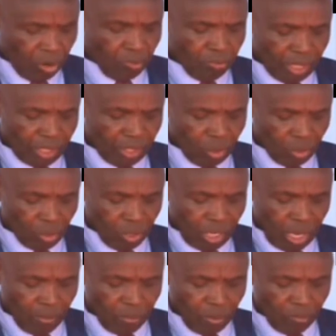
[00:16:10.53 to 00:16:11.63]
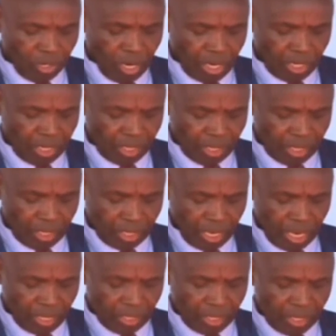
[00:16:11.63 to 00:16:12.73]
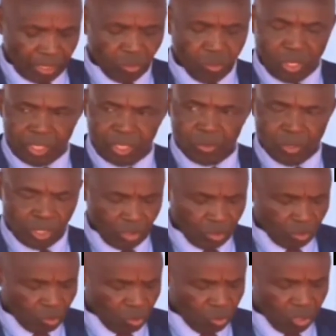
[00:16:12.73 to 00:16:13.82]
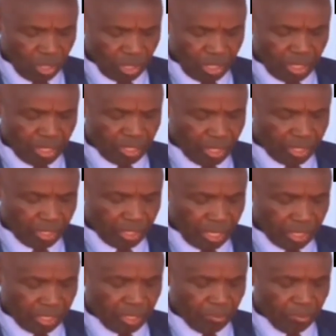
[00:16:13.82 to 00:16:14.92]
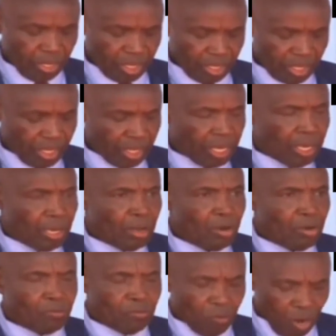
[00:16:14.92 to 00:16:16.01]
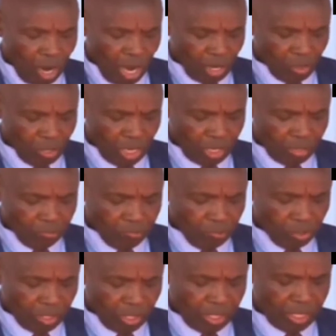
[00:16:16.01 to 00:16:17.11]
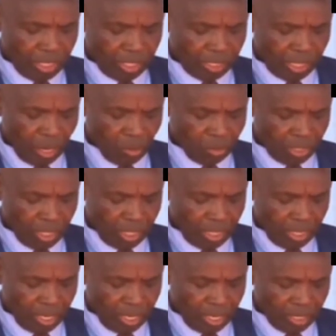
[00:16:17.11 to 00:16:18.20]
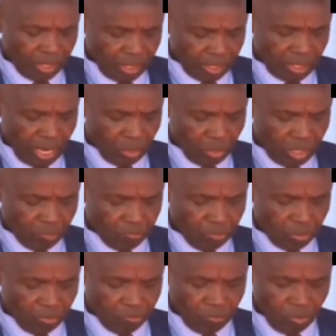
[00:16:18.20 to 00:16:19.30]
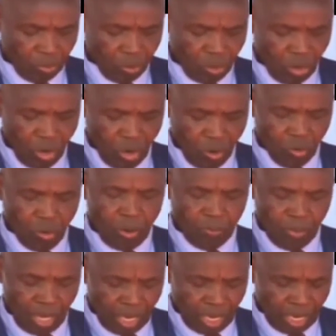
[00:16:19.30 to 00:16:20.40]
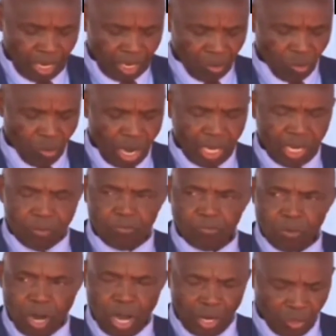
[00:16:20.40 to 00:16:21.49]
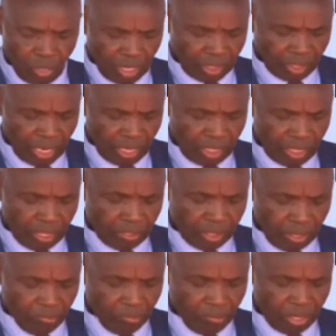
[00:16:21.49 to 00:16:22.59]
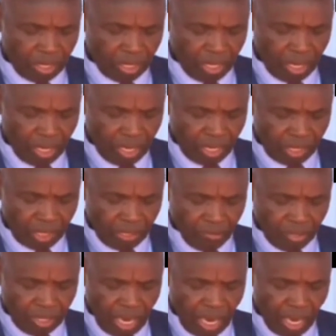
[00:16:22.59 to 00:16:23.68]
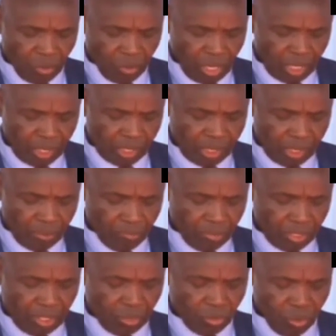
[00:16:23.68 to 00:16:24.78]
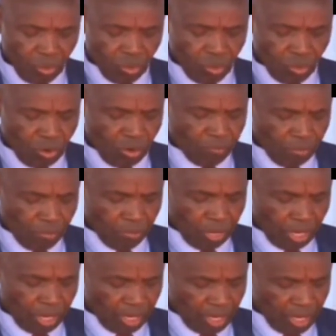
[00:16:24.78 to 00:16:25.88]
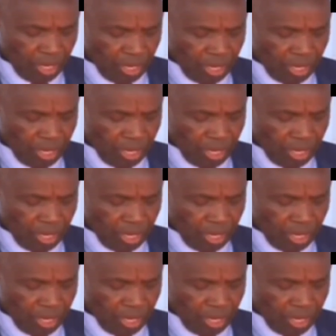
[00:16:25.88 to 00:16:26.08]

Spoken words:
Of the total number of candidates that sat the 2022 Kcse examination, 443,644 were male, while 437,772 were female,